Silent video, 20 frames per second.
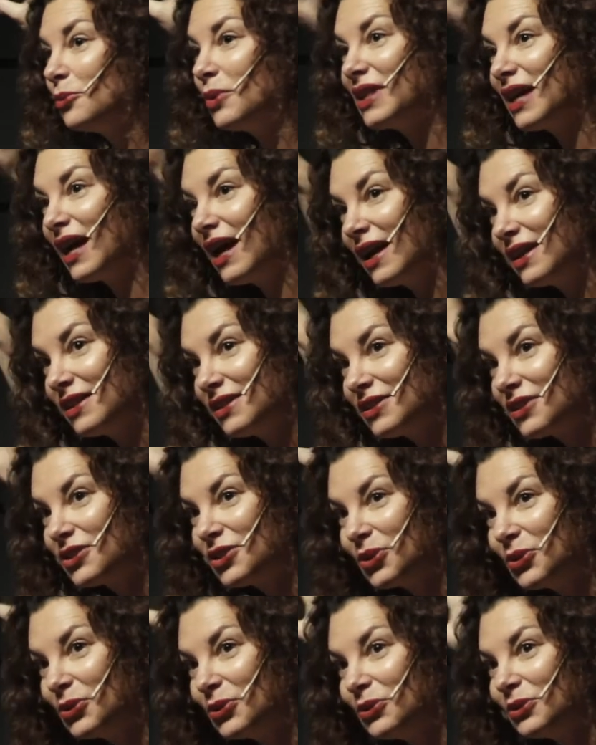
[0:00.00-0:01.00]
with hand
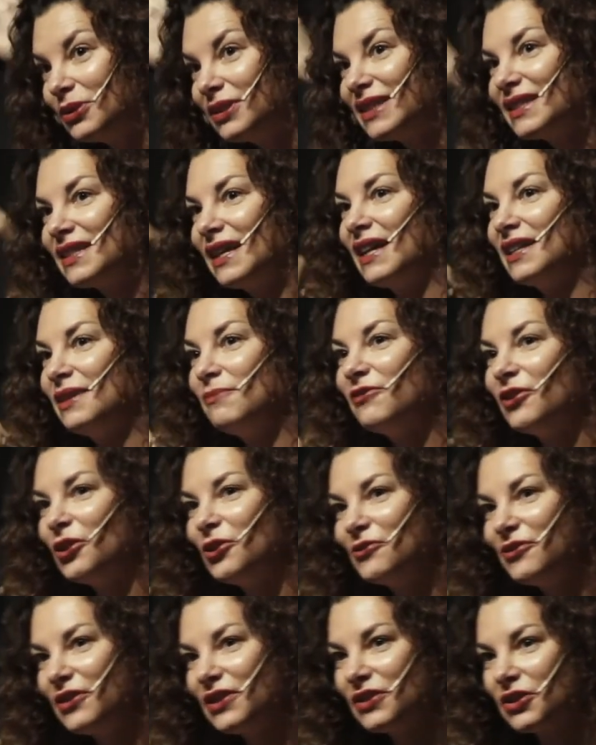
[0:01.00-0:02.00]
tools and
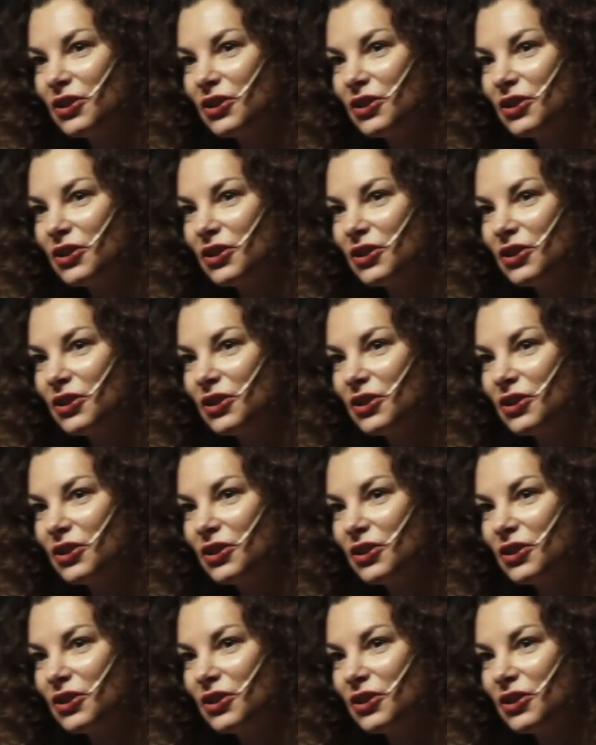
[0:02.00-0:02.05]
involving the